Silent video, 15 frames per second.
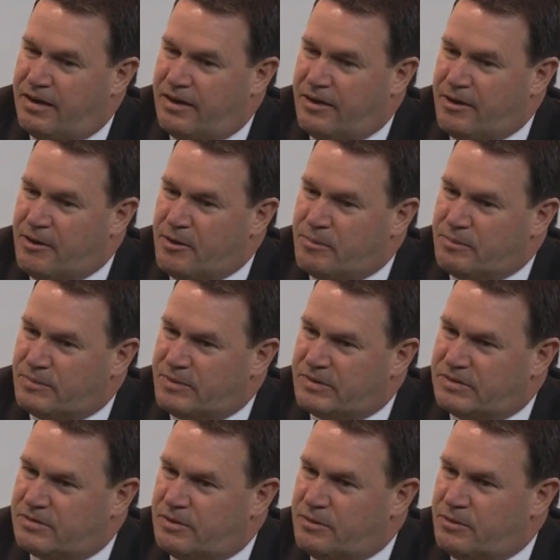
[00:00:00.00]
Um,
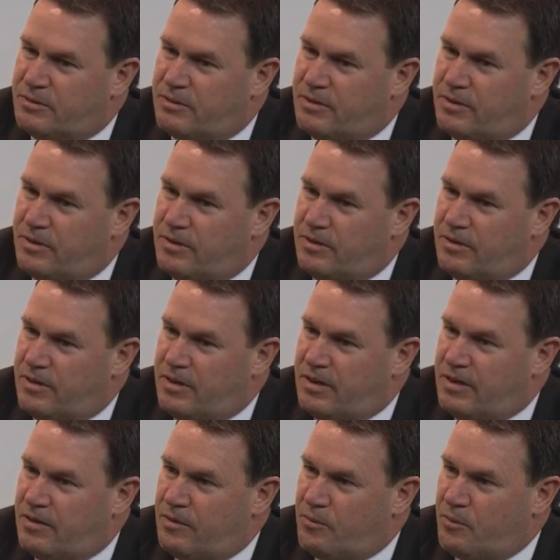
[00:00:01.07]
so
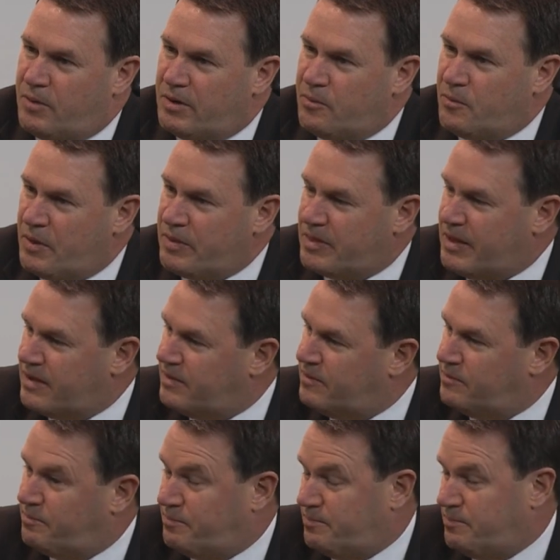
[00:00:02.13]
one, one
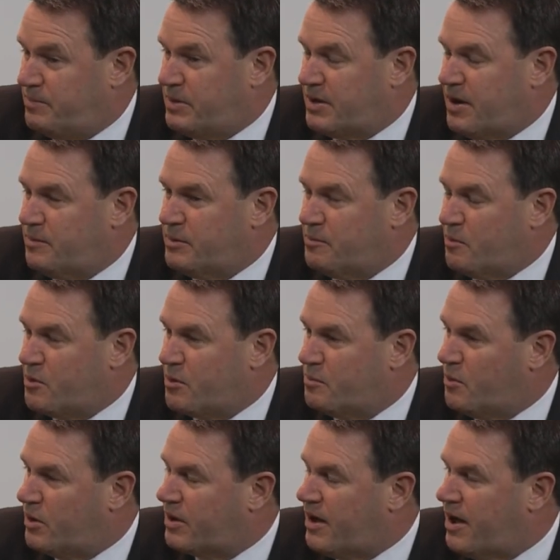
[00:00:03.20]
thing becoming more
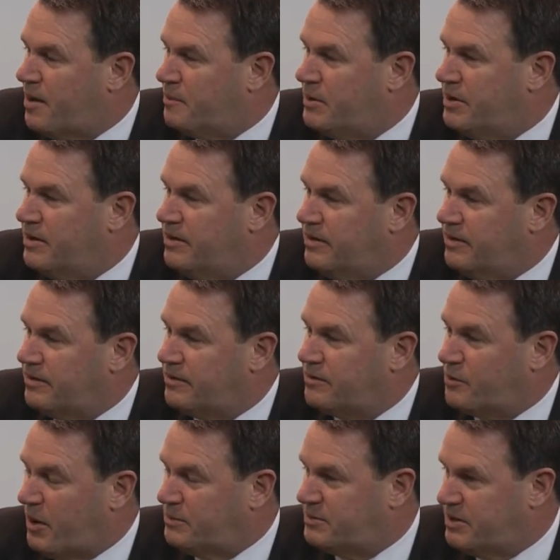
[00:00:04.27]
and more common in
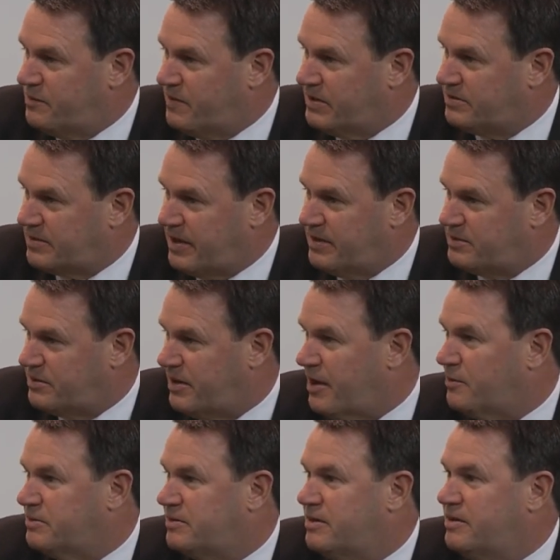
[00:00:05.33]
crime scene investigation
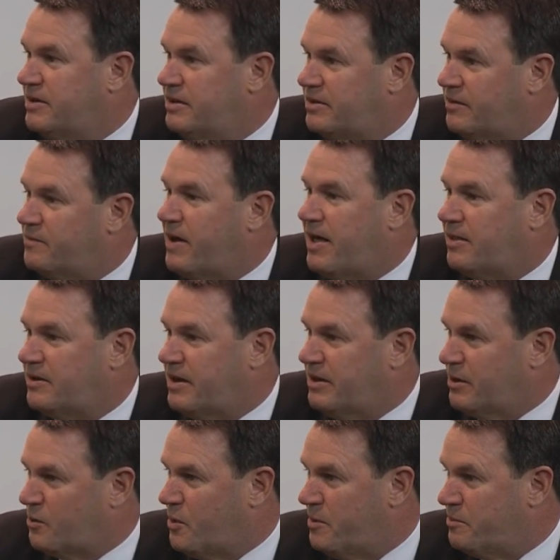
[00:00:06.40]
now is the need to
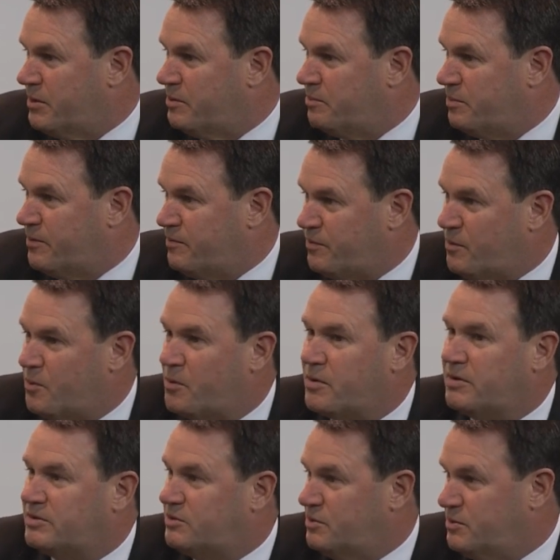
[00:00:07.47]
validate equipment
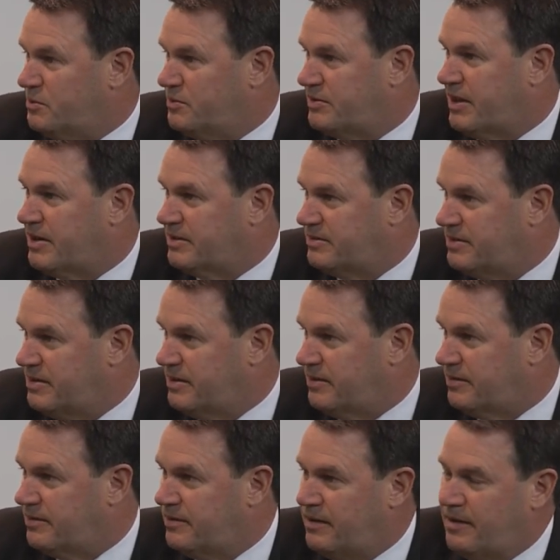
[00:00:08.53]
before it's used at a
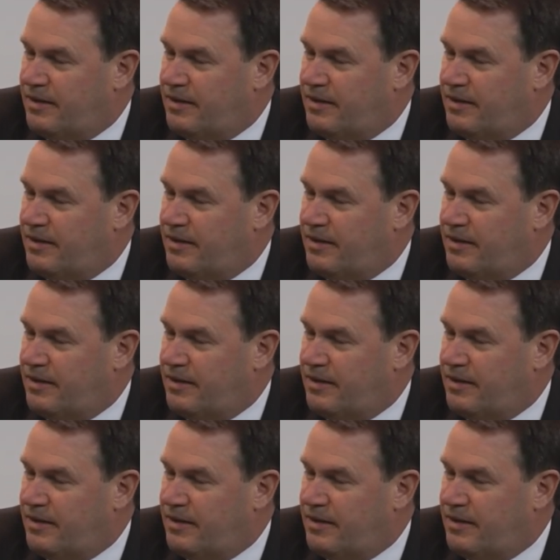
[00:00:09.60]
scene.